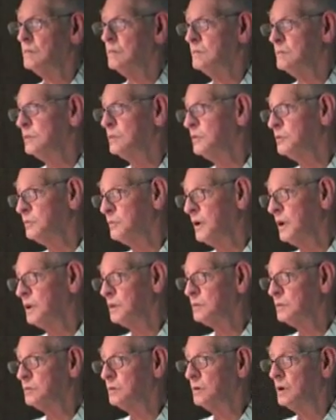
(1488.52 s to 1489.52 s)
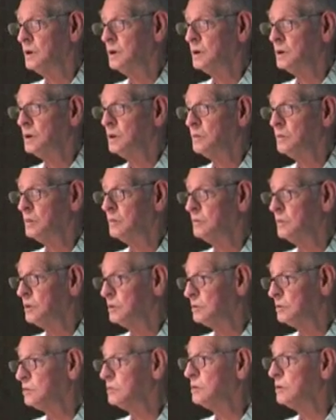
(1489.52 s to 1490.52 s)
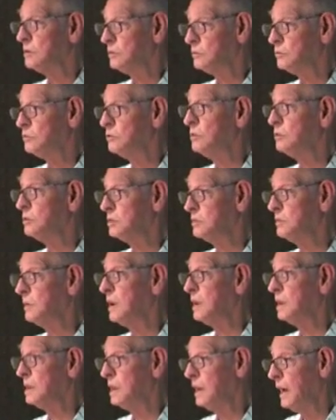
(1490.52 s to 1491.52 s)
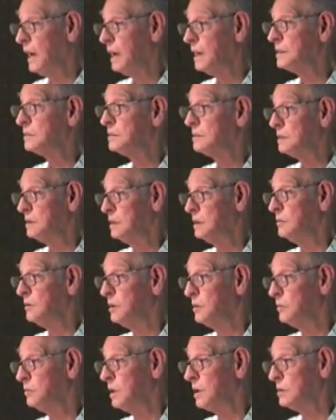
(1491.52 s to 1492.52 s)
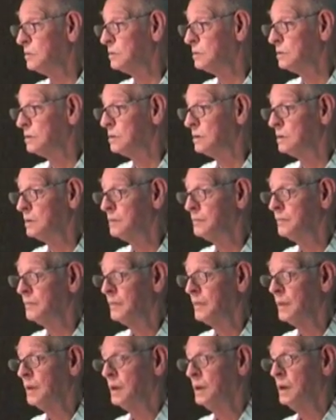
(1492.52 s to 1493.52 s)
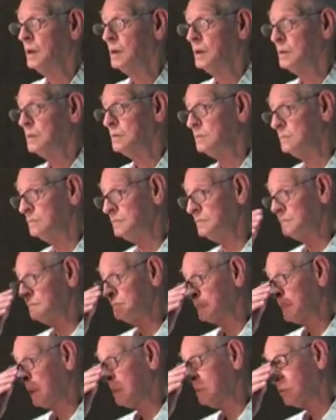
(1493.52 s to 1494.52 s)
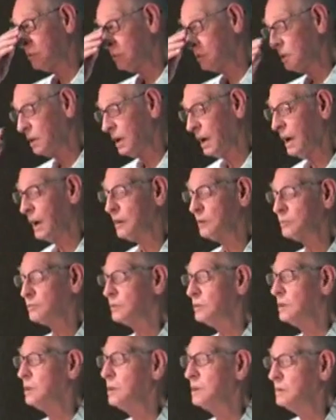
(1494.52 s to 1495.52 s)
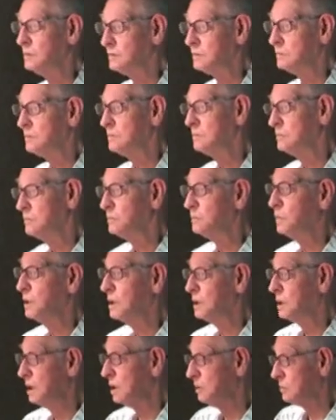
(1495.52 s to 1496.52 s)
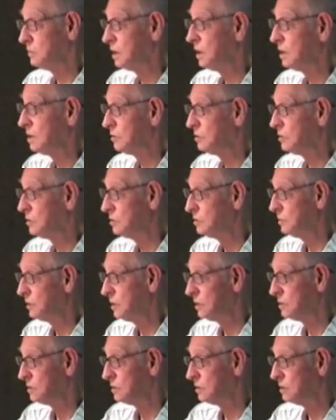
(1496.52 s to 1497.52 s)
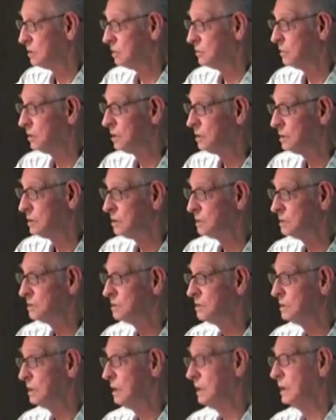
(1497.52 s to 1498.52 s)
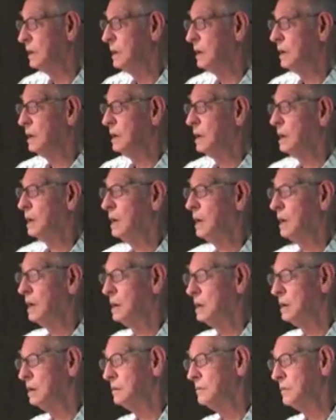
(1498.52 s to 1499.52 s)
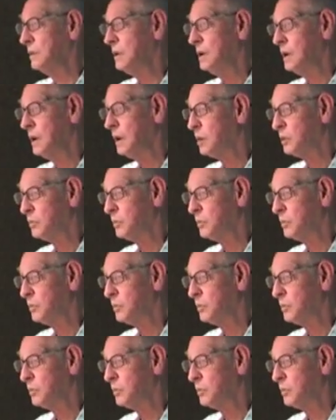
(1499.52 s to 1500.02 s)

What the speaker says: just passed away a couple of years ago. She was my last living mentor. And she actually became David's mentor, because if he had a